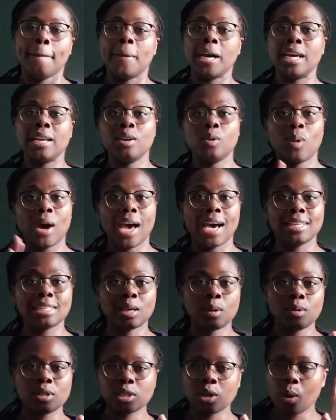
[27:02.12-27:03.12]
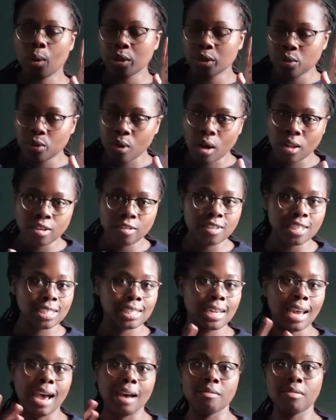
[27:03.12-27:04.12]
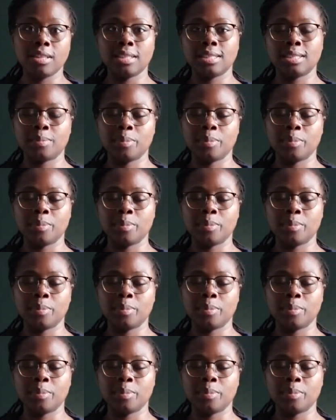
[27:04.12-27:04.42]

But anyway, as I was going through all of this and having this